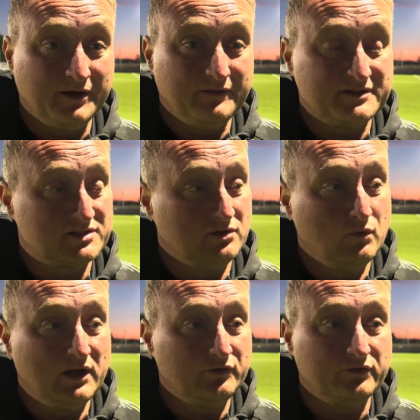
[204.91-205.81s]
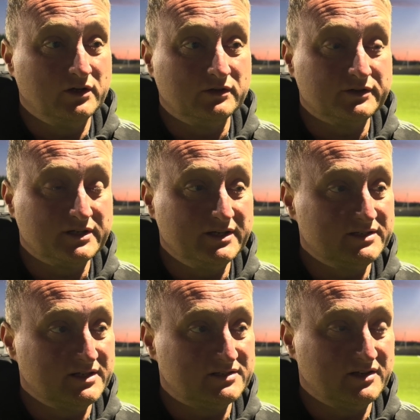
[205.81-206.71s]
And they're so well drilled.
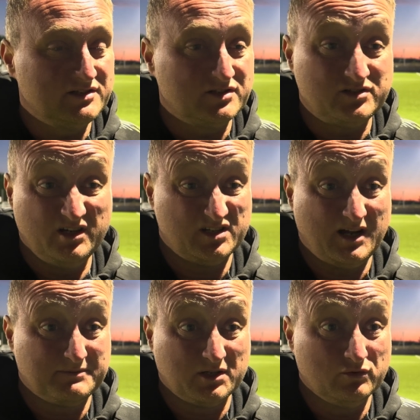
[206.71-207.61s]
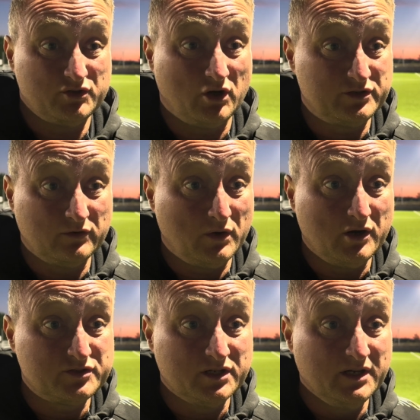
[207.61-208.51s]
It's an absolute joy to
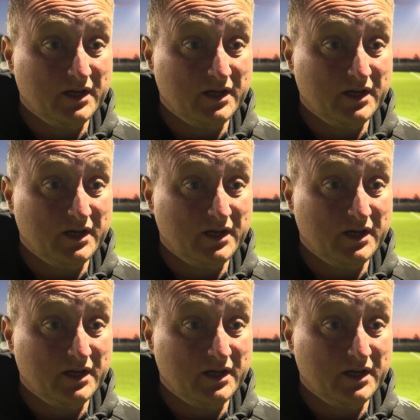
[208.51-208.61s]
watch.